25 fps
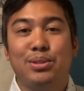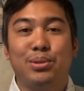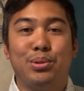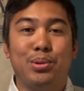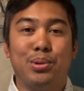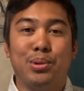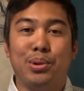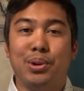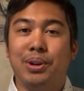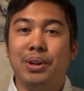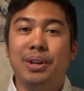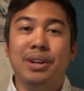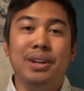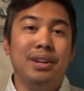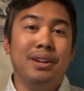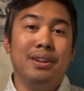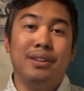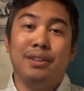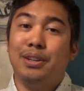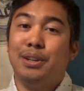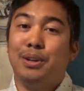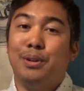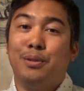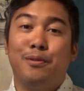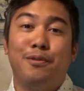or
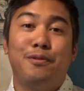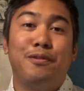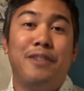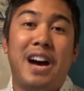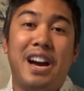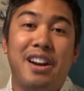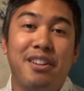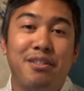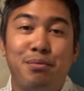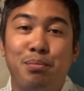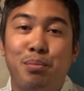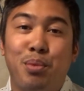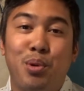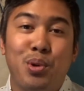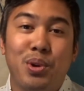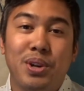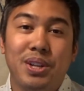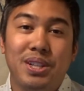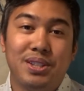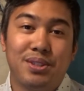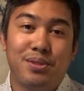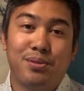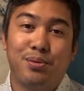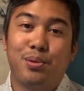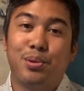5
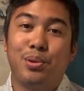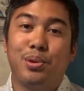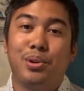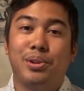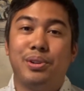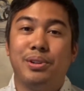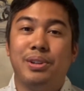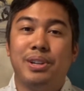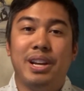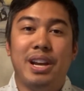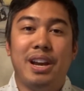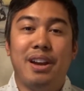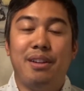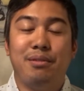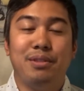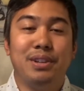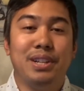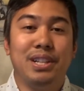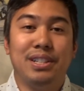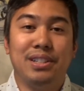points for every